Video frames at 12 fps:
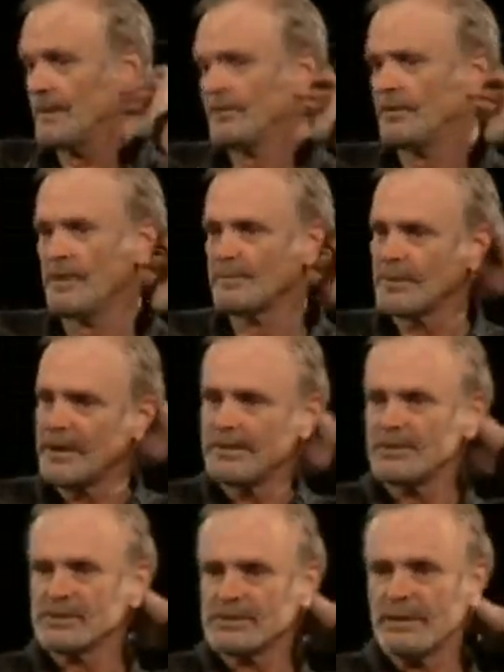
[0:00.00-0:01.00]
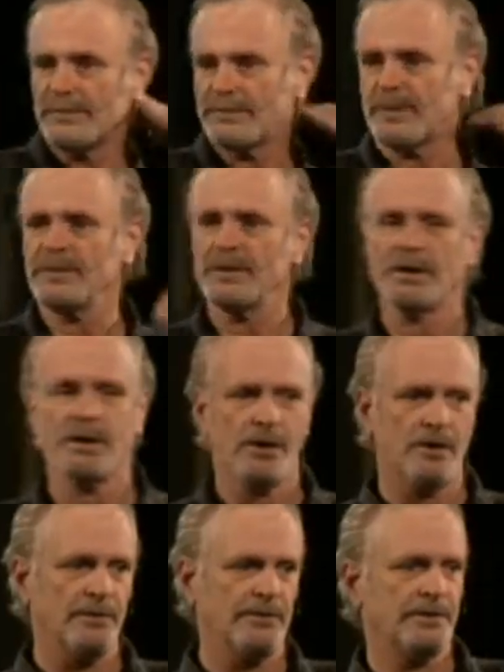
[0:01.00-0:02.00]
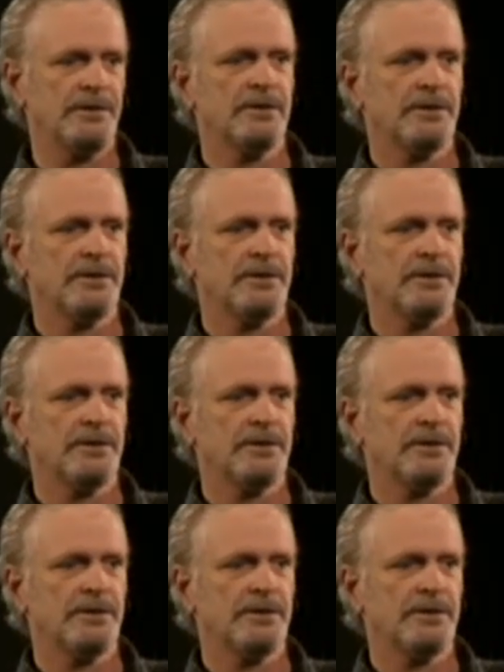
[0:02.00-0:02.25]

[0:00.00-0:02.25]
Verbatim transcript: Separate yourself from the occult